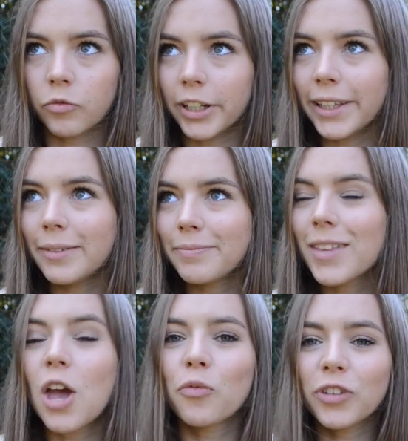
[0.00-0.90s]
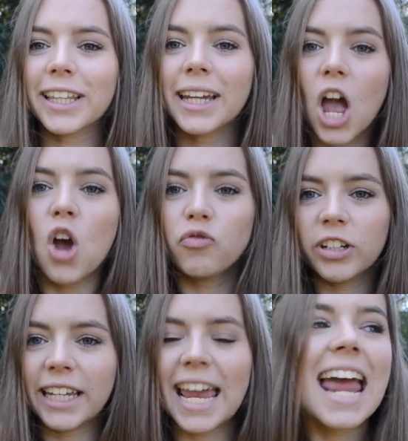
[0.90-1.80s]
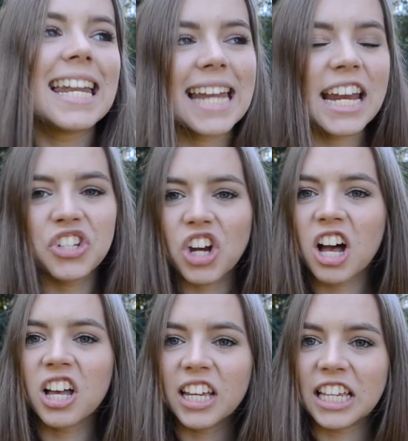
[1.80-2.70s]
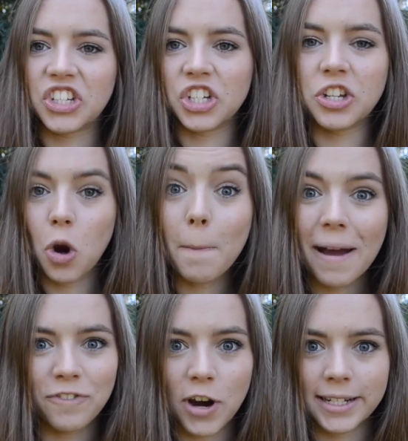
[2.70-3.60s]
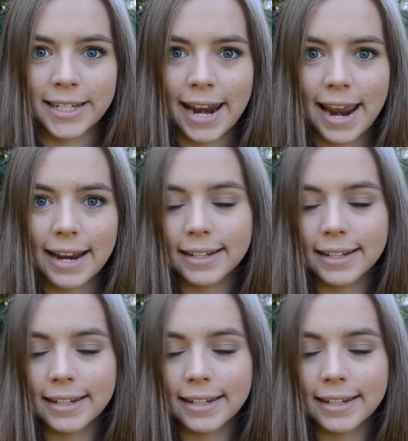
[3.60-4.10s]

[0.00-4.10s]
Really? Really? Really? Nature is just not my friend today.